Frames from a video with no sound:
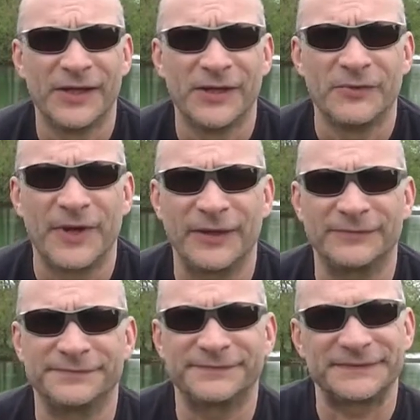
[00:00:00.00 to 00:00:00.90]
Well,
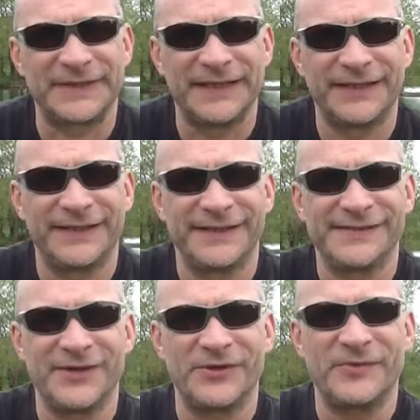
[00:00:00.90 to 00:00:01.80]

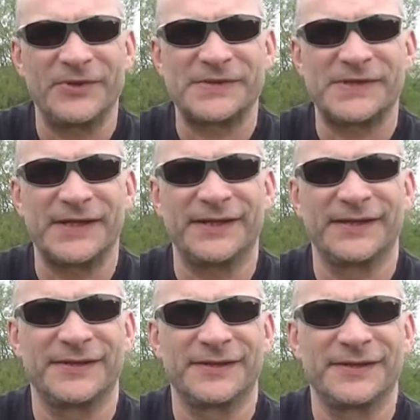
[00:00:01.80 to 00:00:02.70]
he's not a monster,
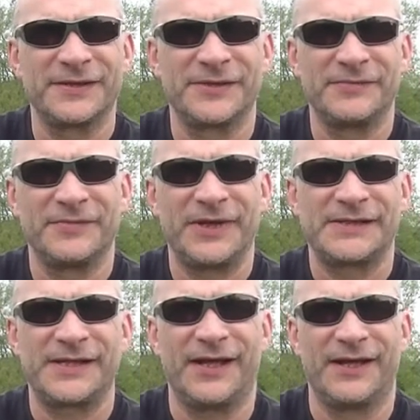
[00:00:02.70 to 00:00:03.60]
but
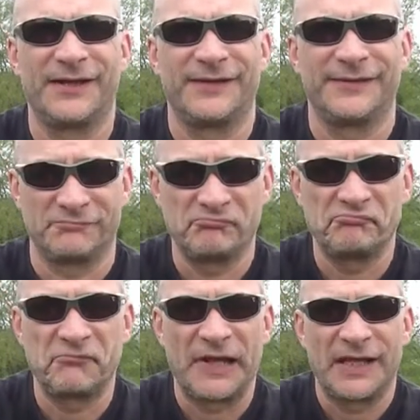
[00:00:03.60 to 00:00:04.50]
it's a
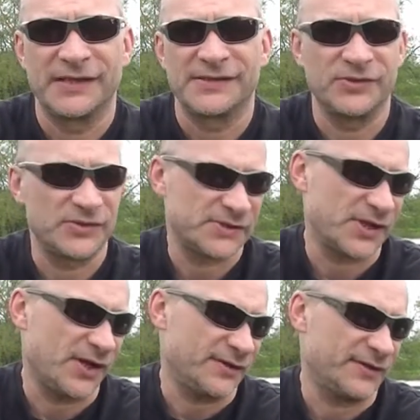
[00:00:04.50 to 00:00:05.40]
good start.